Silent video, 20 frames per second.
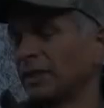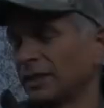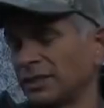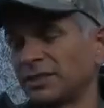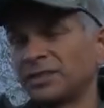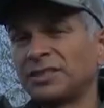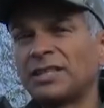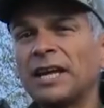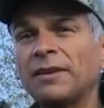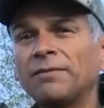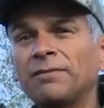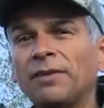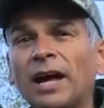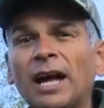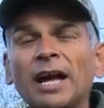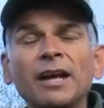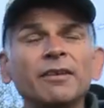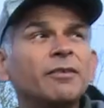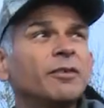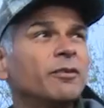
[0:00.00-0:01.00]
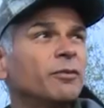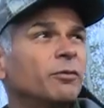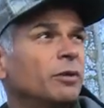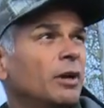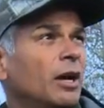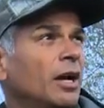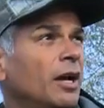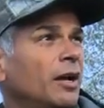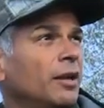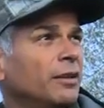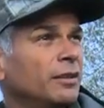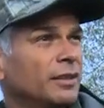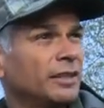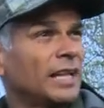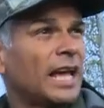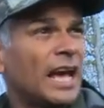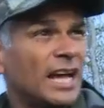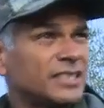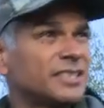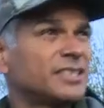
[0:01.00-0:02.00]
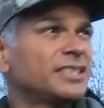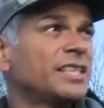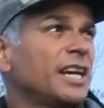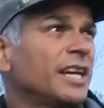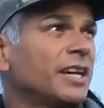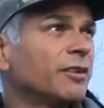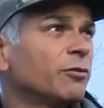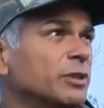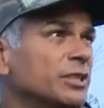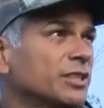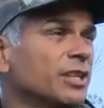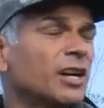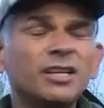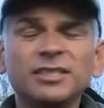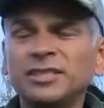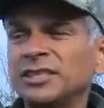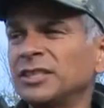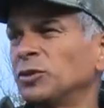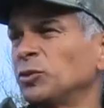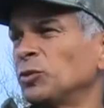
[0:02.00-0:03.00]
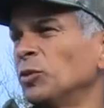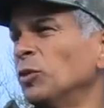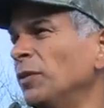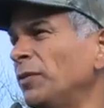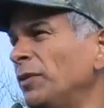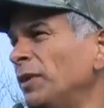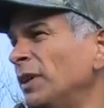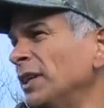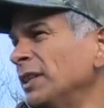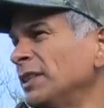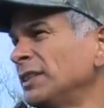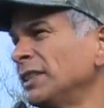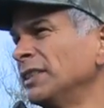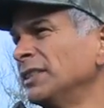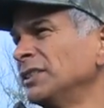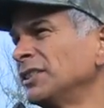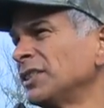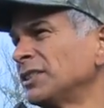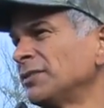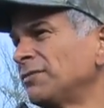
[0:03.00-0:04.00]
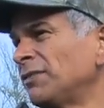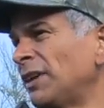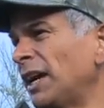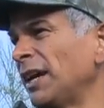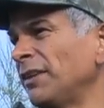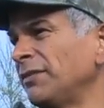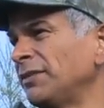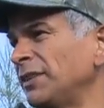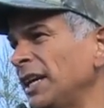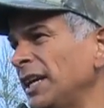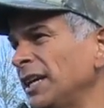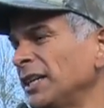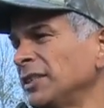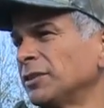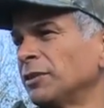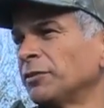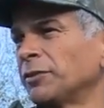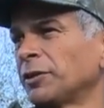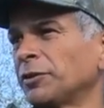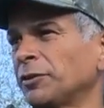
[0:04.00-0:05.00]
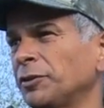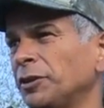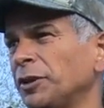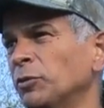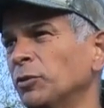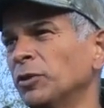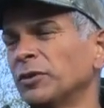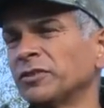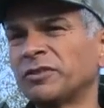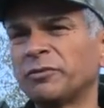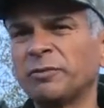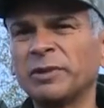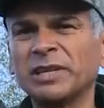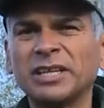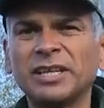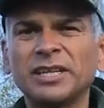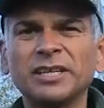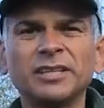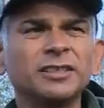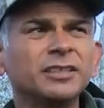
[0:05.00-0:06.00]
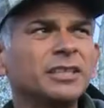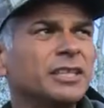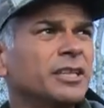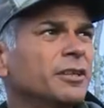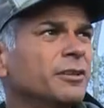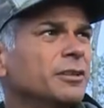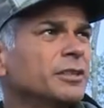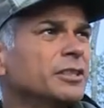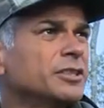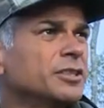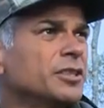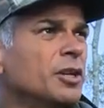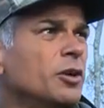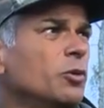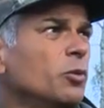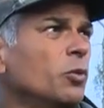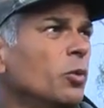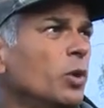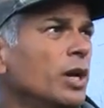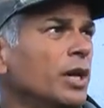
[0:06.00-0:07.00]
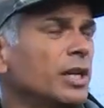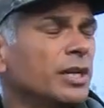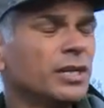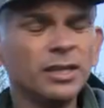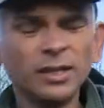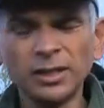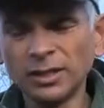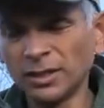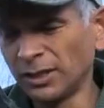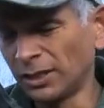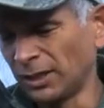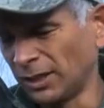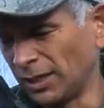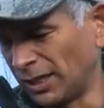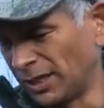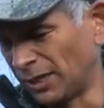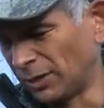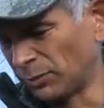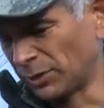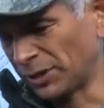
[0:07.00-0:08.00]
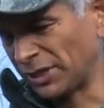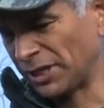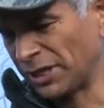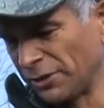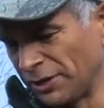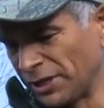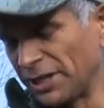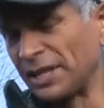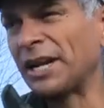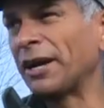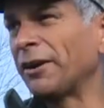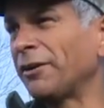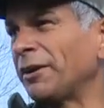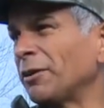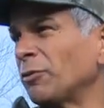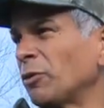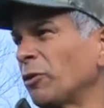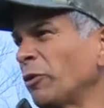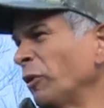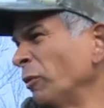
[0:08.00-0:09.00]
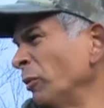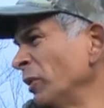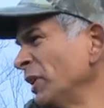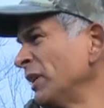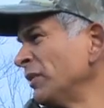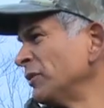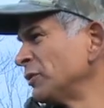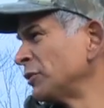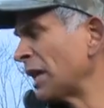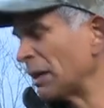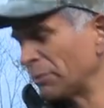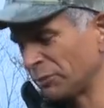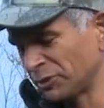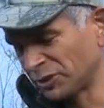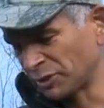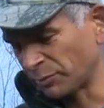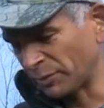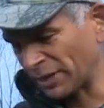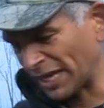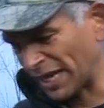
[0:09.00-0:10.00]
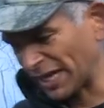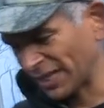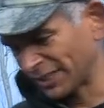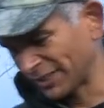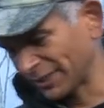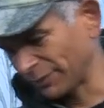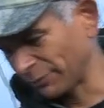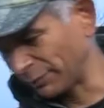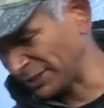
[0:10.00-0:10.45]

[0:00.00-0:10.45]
It's day five of uh, the last day of Wisconsin's wolf hunt. In just five days, over 30 wolves have been killed here in zone one. Uh, we're here in an area where we believe trappers to be active.